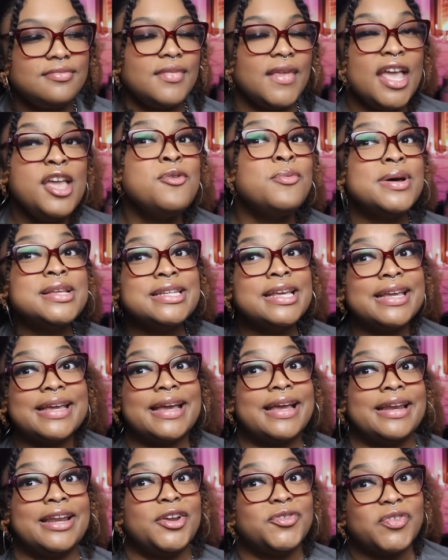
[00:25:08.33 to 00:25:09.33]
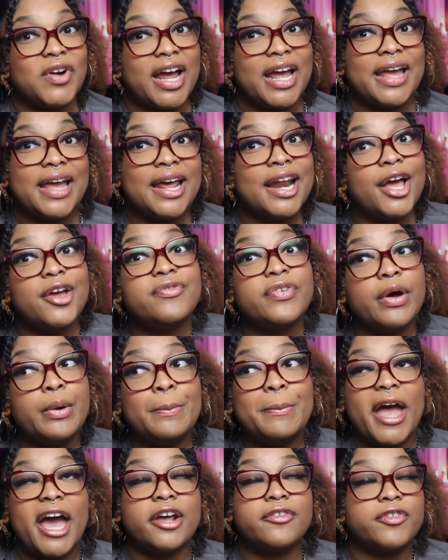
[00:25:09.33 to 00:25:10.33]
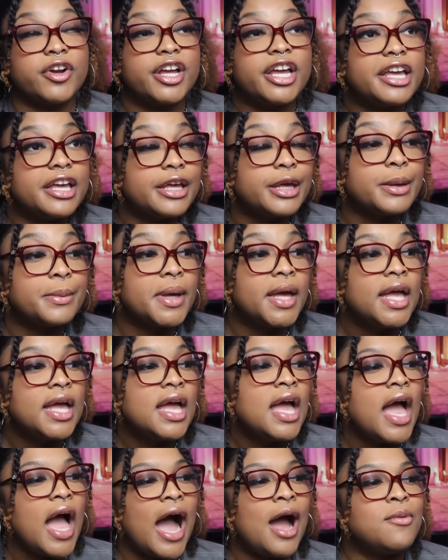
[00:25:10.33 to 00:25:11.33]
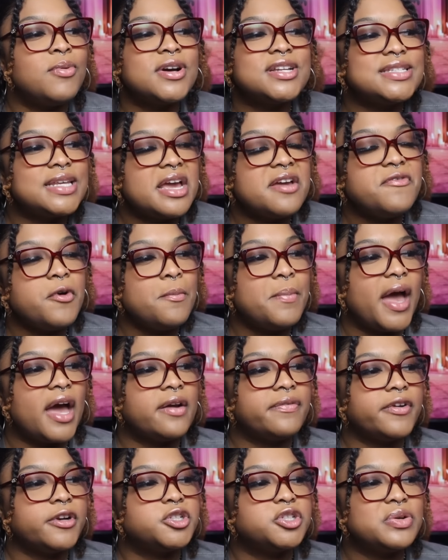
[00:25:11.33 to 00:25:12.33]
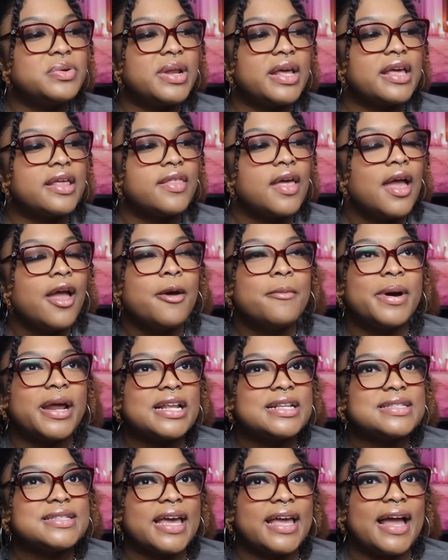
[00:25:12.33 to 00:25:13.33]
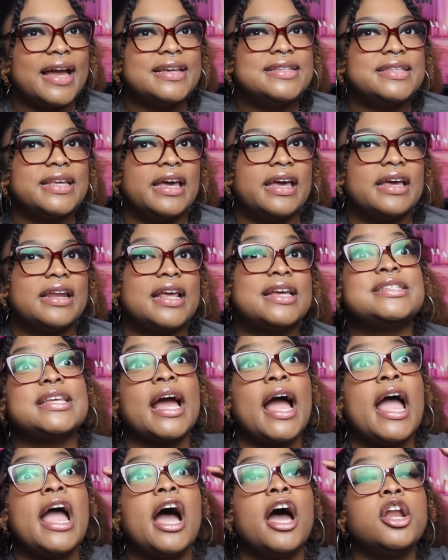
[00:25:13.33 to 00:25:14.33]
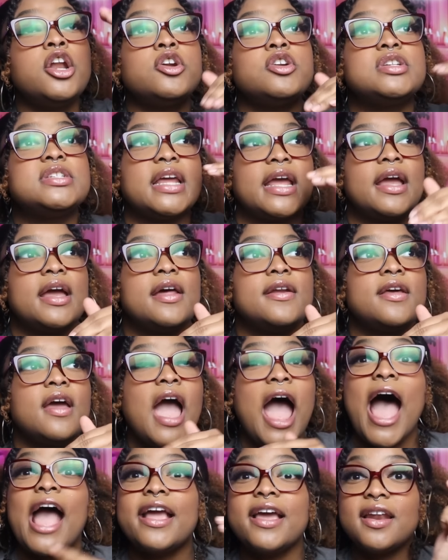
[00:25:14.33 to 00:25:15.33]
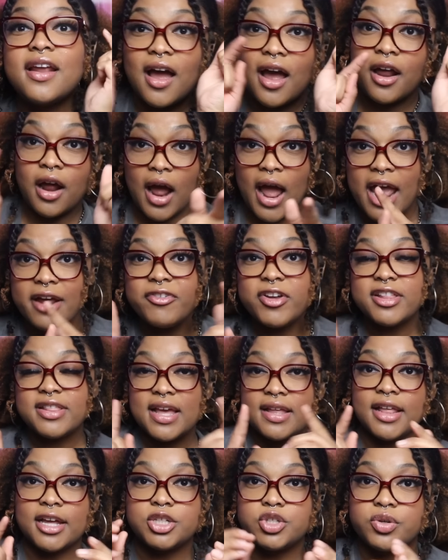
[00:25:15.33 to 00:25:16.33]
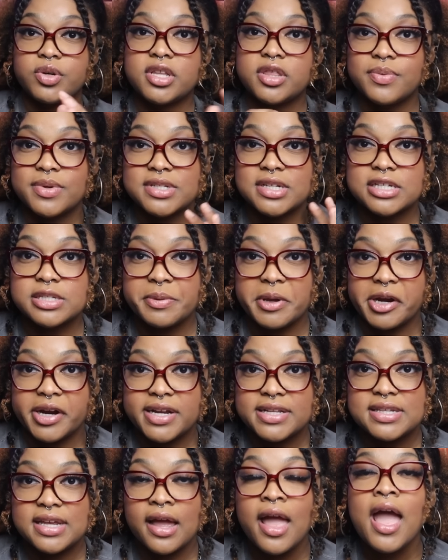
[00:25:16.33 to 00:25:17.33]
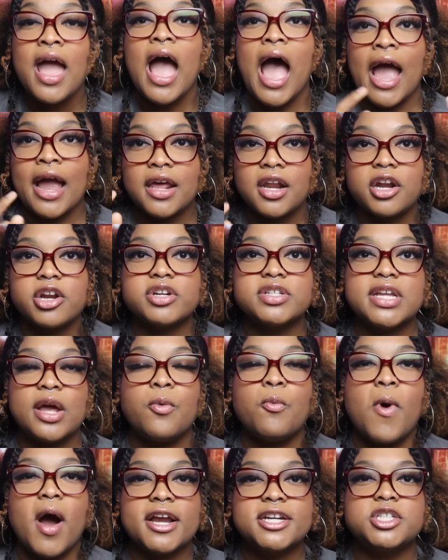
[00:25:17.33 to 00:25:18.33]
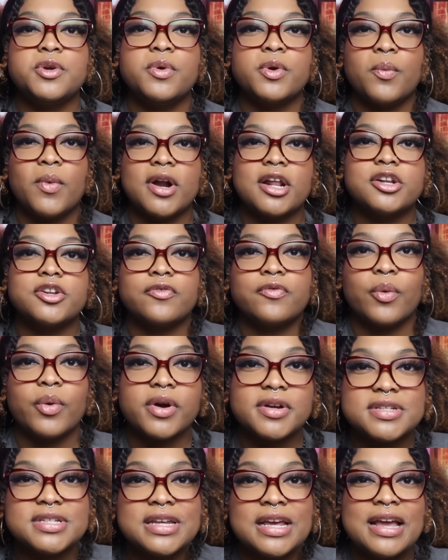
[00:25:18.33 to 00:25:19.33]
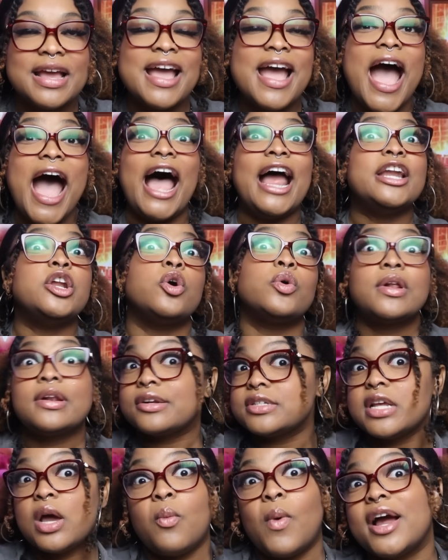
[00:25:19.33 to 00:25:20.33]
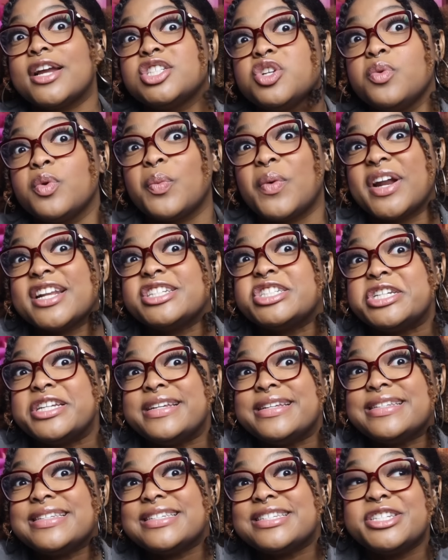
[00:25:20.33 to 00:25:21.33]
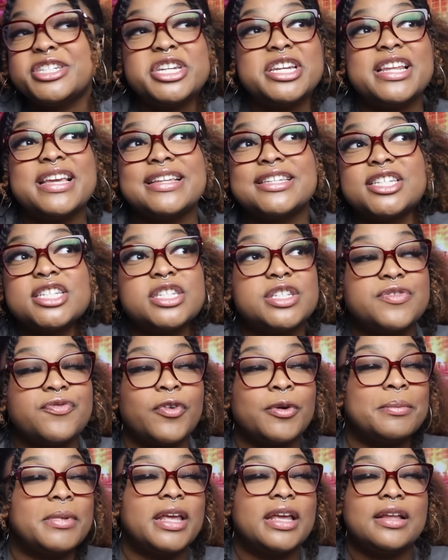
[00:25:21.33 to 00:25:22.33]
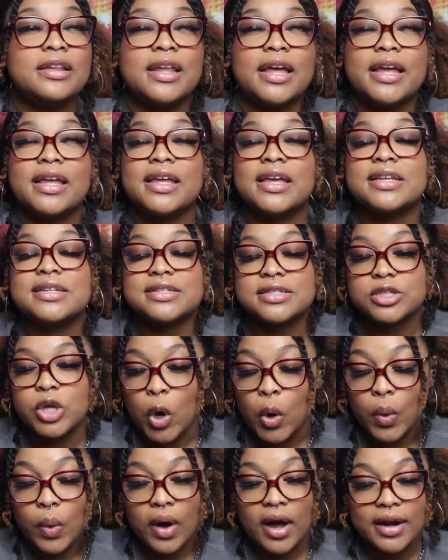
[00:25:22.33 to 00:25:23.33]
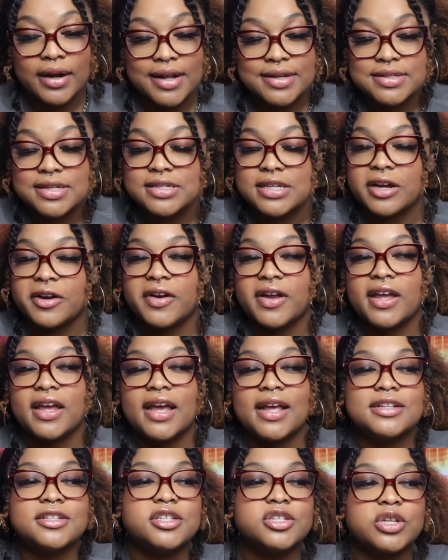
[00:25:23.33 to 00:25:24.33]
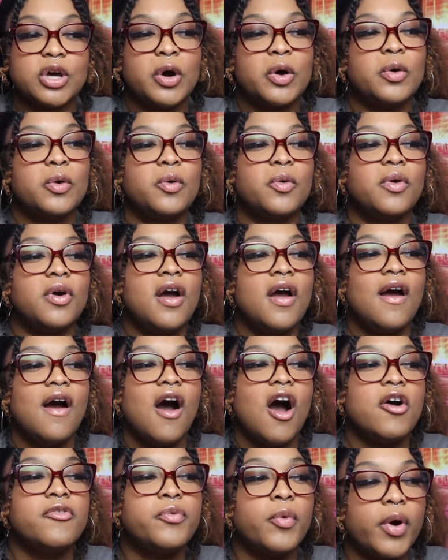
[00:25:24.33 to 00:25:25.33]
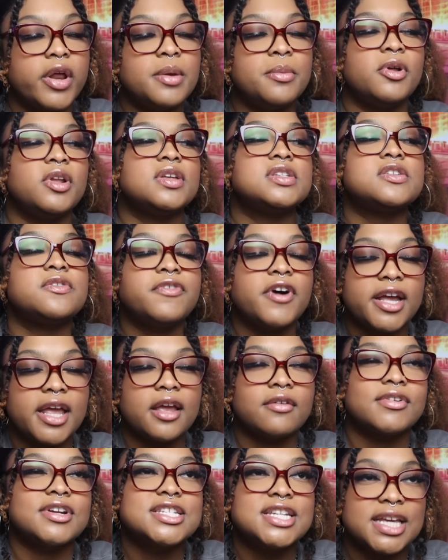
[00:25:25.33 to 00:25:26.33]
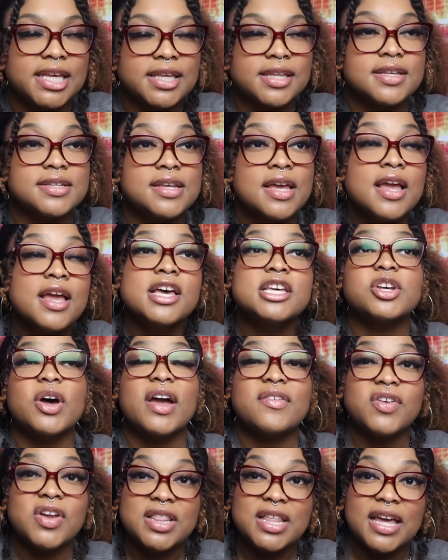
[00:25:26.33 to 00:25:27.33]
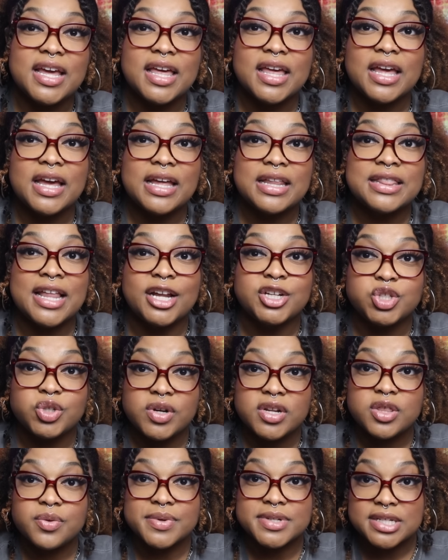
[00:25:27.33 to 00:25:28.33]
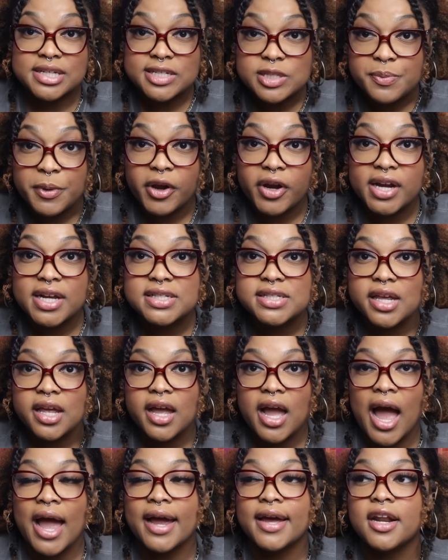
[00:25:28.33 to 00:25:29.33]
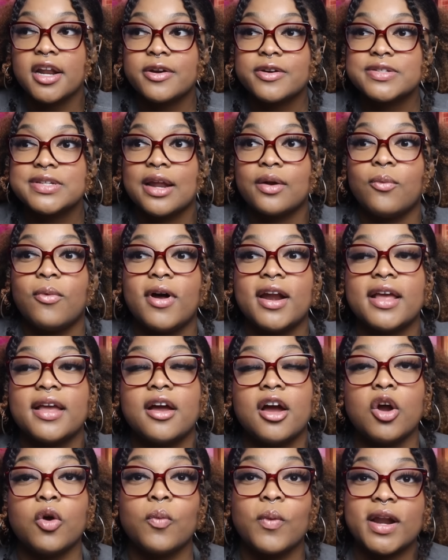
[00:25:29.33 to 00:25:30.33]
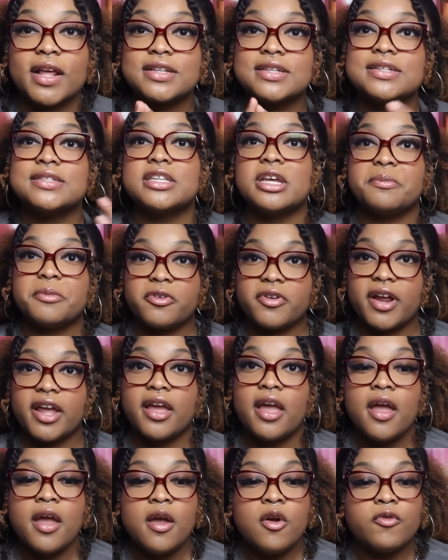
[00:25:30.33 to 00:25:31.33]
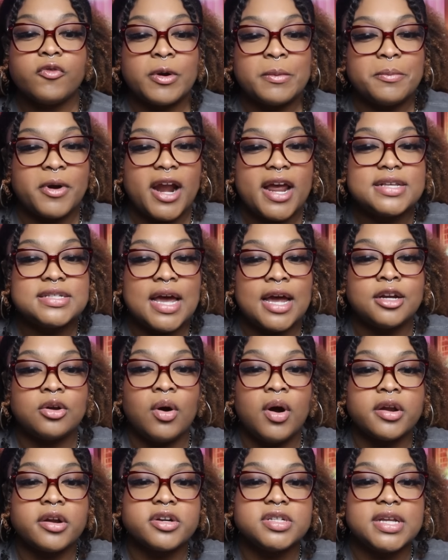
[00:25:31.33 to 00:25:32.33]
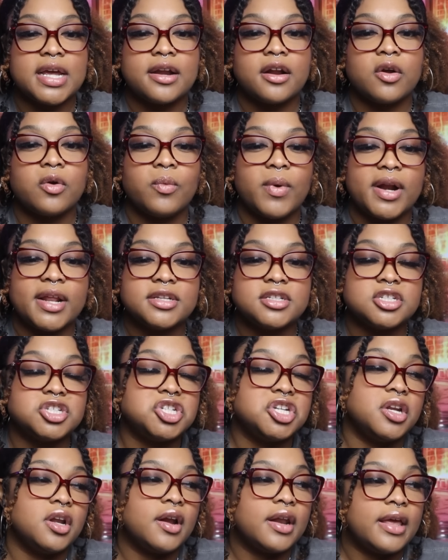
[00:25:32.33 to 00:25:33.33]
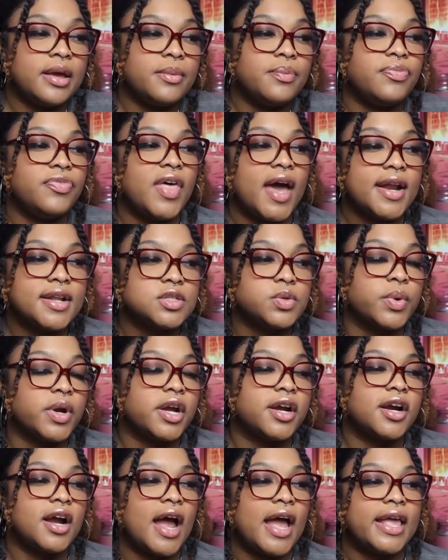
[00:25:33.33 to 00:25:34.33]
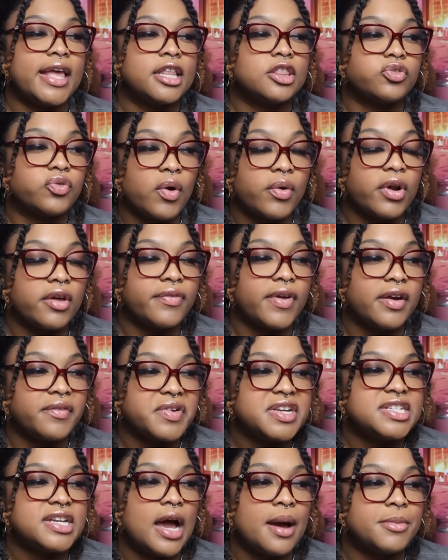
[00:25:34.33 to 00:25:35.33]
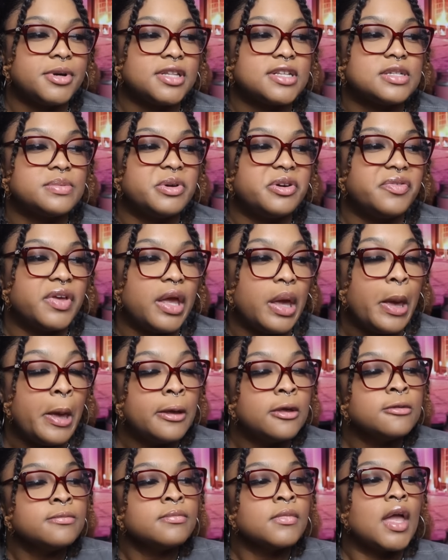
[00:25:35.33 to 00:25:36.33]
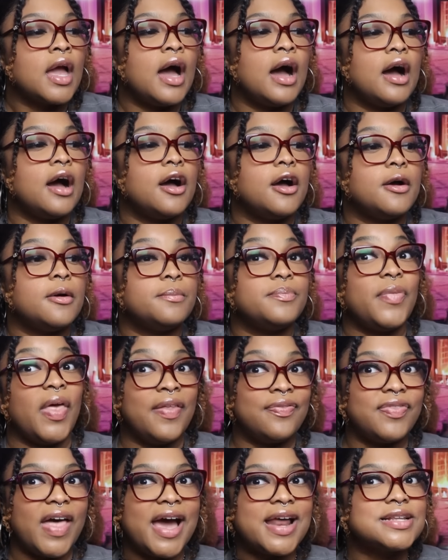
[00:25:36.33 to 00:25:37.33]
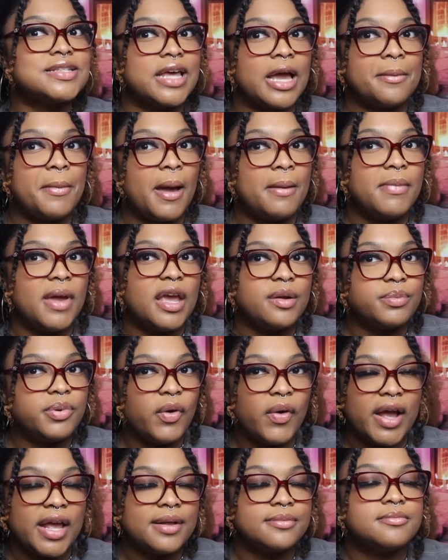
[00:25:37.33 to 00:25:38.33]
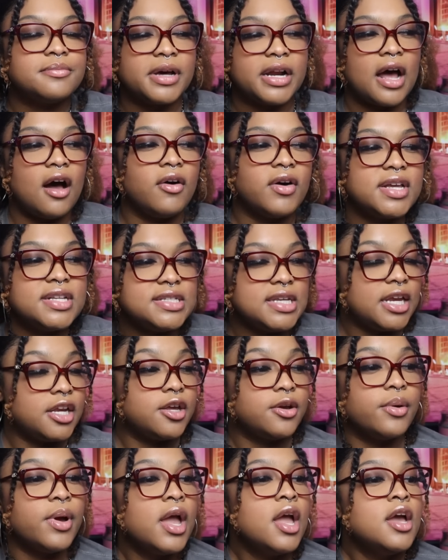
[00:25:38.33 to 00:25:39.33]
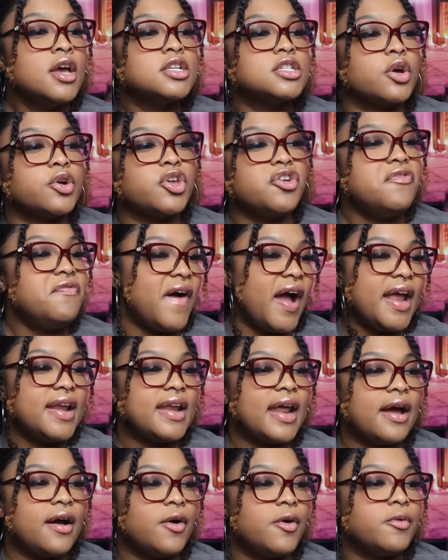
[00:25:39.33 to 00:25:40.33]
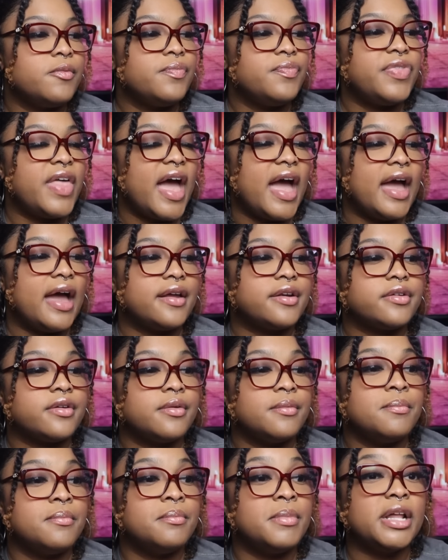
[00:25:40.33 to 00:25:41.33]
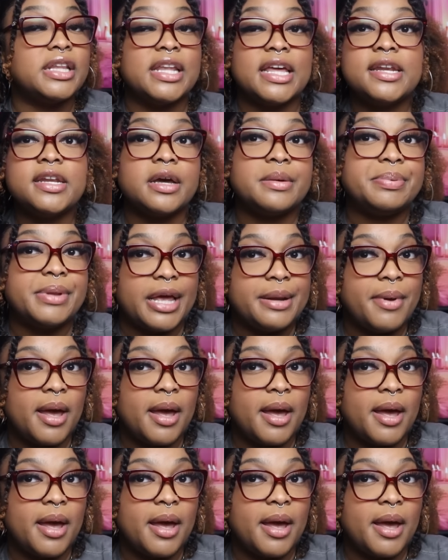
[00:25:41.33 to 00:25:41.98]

he wasn't getting it right, and I felt bad for him. I would say I feel bad for Judith, but it's like I said, it's like I understand. I can everything that Judith was experiencing, I can understand why she would want a divorce. I don't understand why she would want to cheat. Cheating, just for me, like, is so unnecessary and so avoidable. It's fucking ridiculous. So everything that Judith was experiencing, I can understand her wanting to separate from Bryce. I don't understand her wanting to cheat on him. That is where I get thrown off every time with this movie. And that is like my main point, but I'll continue. So you find out that Melinda, played